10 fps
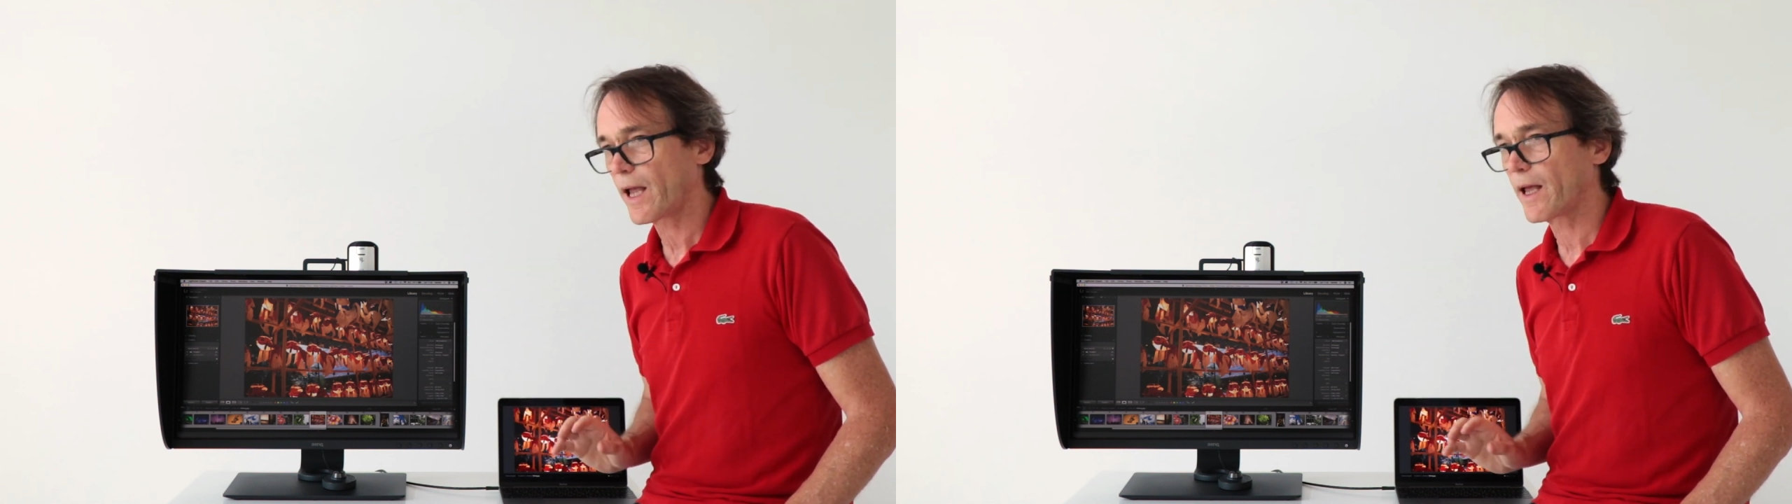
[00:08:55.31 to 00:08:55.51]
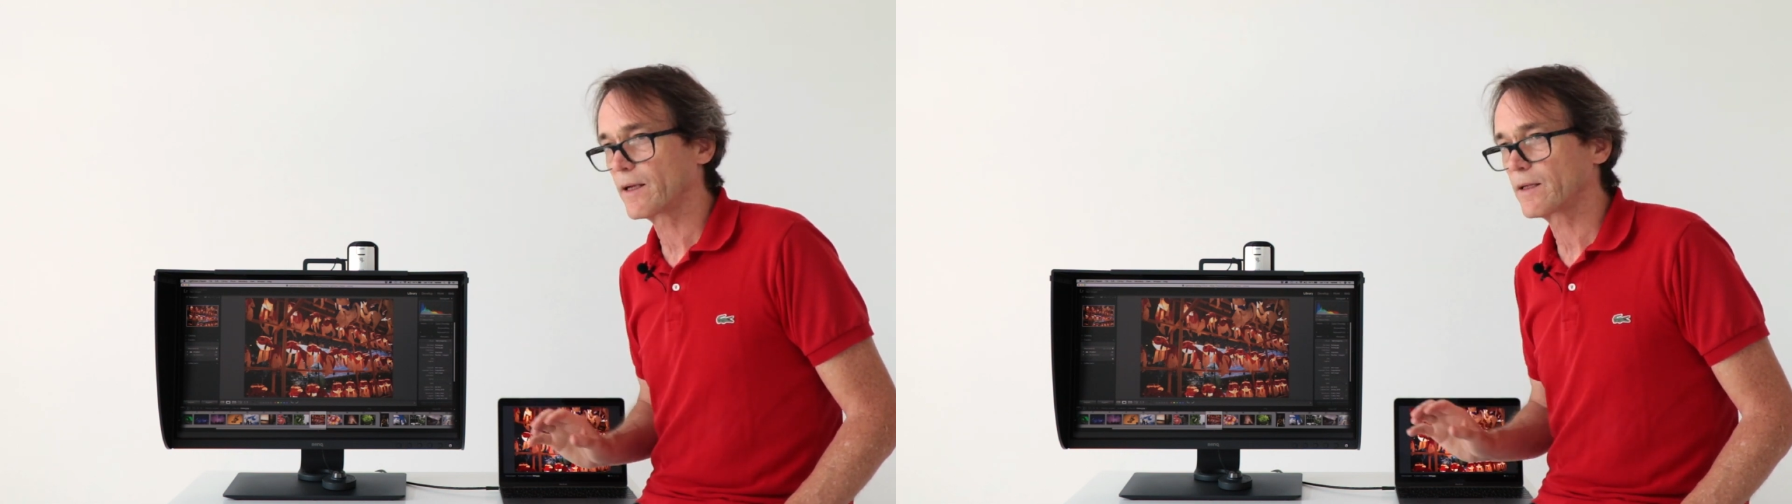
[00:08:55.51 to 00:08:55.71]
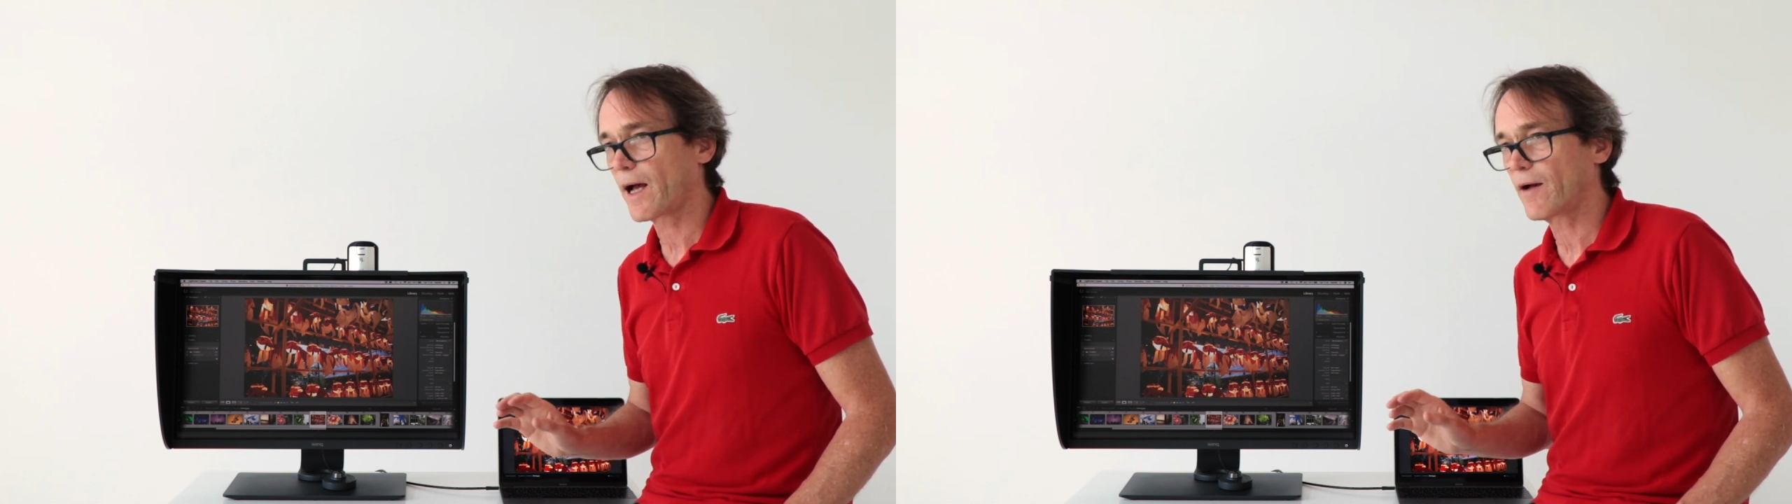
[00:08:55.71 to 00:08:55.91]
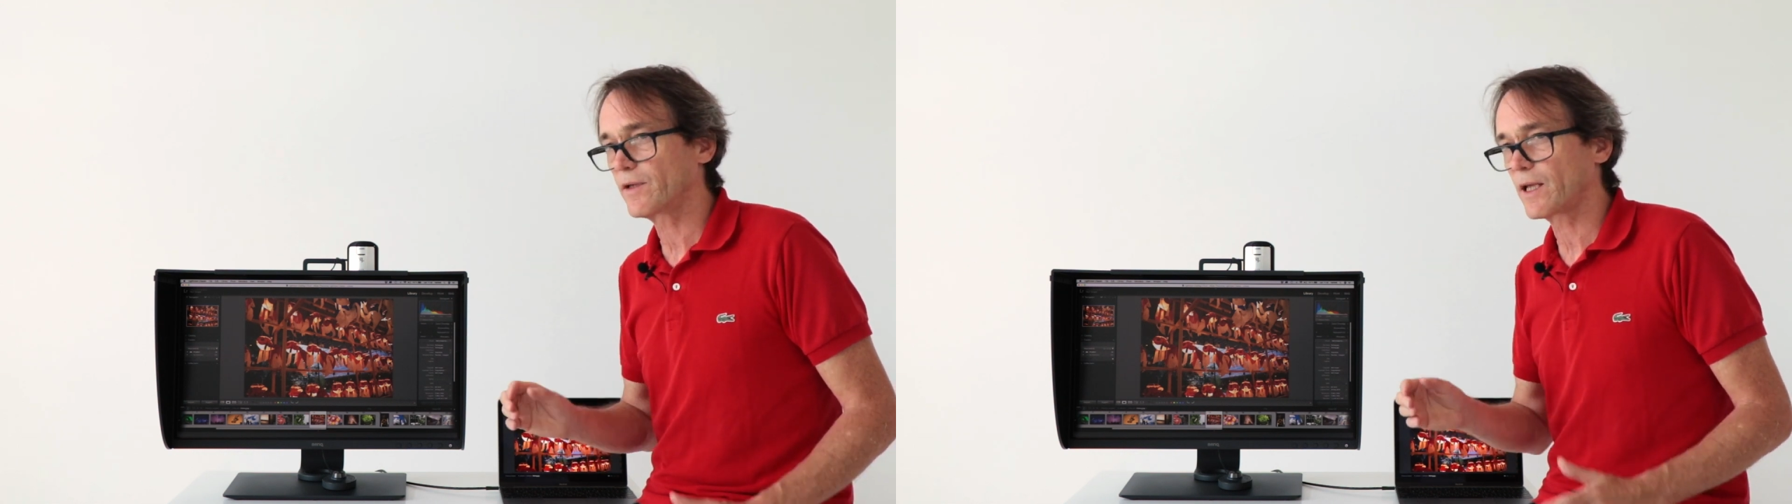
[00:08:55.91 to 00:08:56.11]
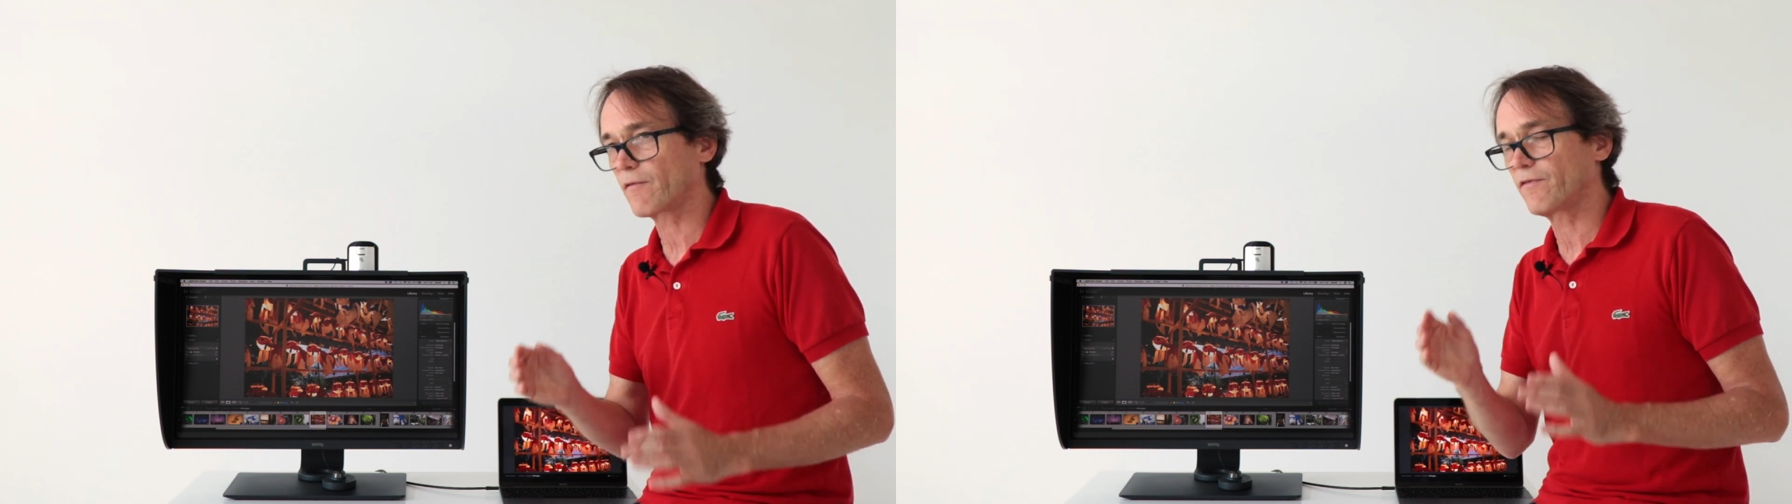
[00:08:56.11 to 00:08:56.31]
and
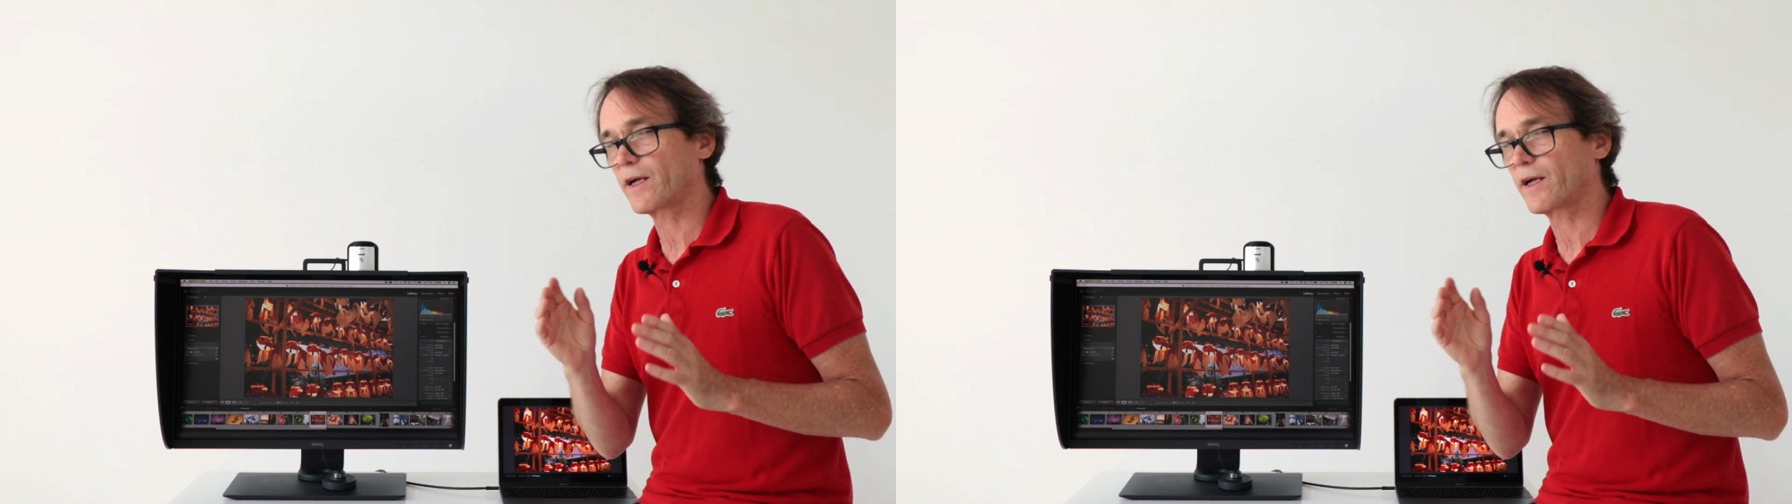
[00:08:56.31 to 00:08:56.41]
having that